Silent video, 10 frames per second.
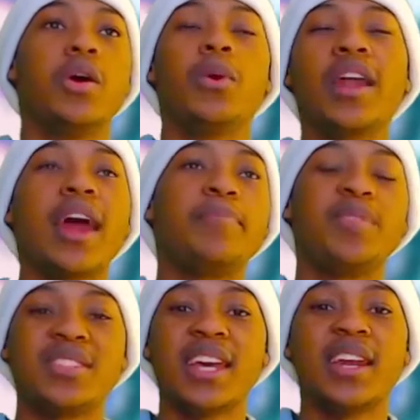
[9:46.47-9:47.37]
Well, not
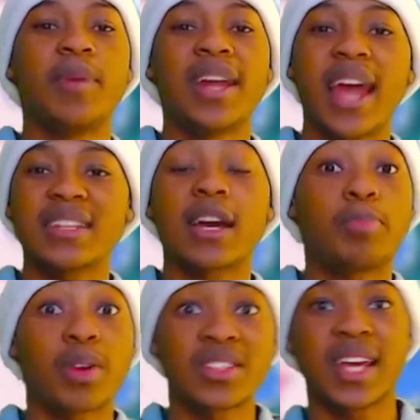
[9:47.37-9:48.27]
amputated, but he has like a
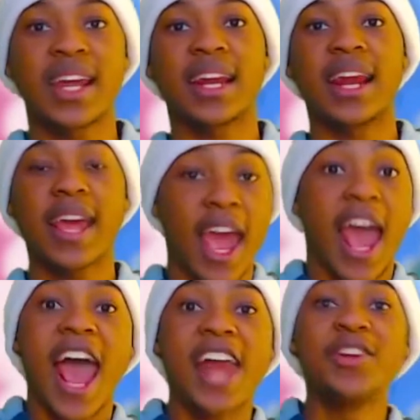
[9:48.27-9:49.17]
prosthetic leg,
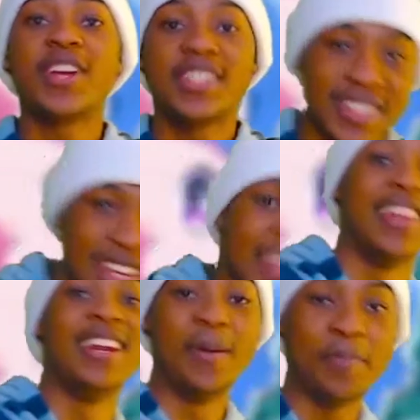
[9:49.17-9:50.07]
and you can see
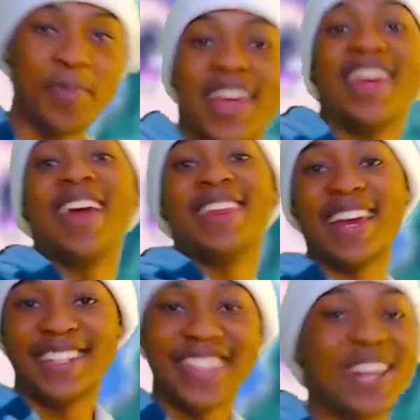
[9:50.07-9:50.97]
the limping that
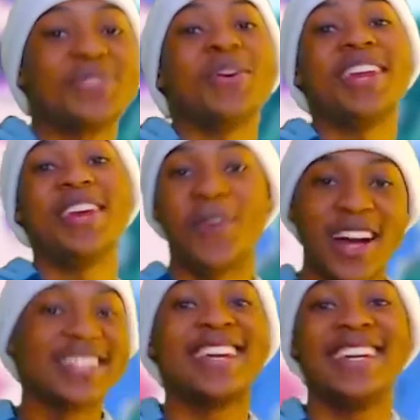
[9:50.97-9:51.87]
he does when he
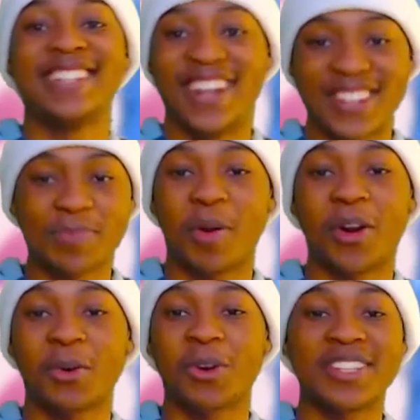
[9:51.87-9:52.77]
runs and he does his
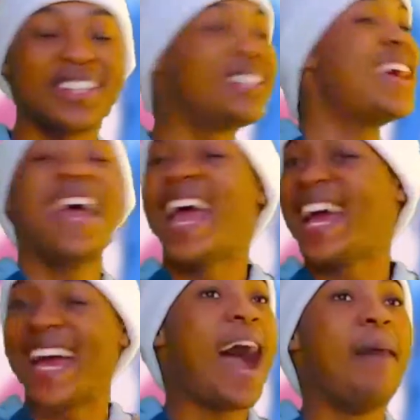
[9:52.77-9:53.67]
parkour scenes.
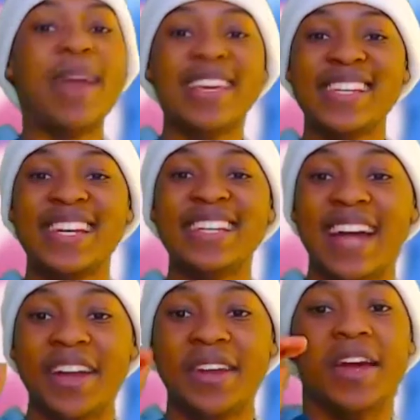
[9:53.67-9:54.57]
Amazingly
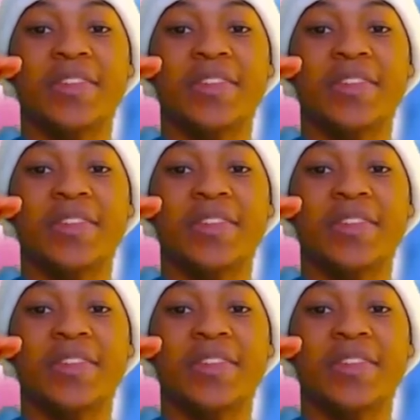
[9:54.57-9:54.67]
done.